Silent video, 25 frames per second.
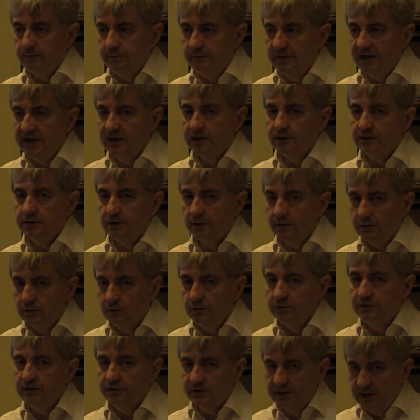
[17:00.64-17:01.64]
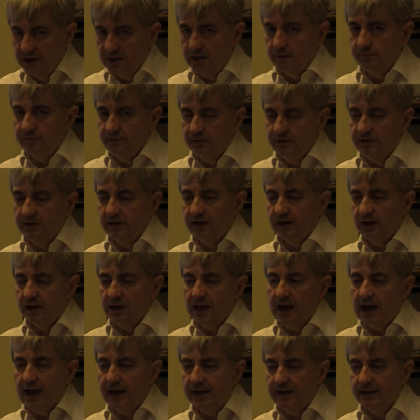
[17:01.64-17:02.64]
build a good therapeutic
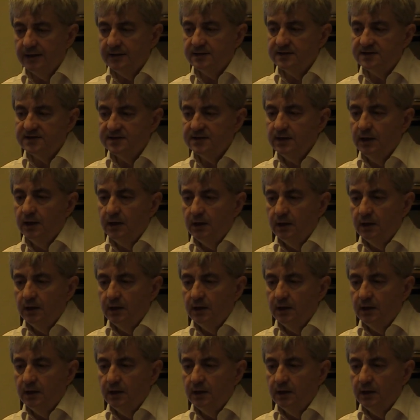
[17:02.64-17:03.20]
alliance.